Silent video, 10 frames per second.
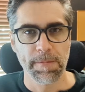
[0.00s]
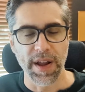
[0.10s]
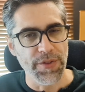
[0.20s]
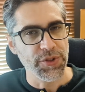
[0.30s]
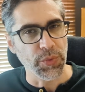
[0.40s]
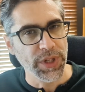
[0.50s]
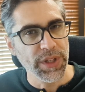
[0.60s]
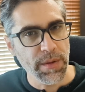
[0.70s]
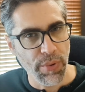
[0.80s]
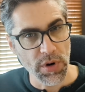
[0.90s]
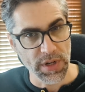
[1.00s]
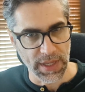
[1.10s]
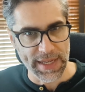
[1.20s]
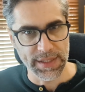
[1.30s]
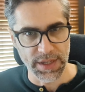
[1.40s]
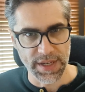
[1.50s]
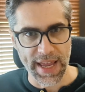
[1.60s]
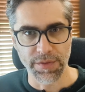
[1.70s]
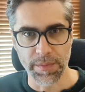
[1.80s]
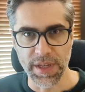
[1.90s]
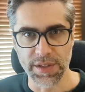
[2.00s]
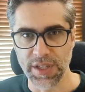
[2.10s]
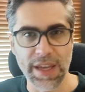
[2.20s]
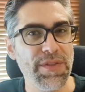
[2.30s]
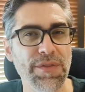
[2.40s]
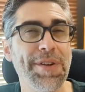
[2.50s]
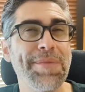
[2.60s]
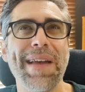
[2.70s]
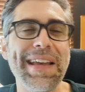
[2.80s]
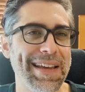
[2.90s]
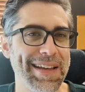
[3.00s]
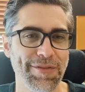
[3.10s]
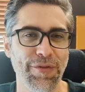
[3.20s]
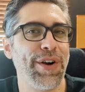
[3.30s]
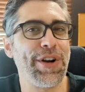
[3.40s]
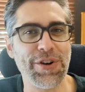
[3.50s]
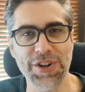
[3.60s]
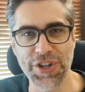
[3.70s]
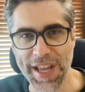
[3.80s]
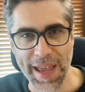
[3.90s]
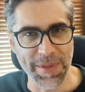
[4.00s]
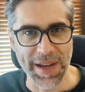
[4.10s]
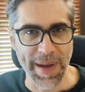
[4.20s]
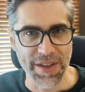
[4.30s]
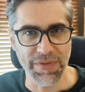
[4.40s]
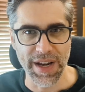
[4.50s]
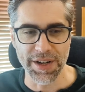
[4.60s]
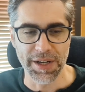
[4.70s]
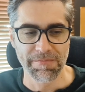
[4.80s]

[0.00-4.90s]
And there's a really important lesson to take from these, even if you're making a very crunchy game like Pathfinder.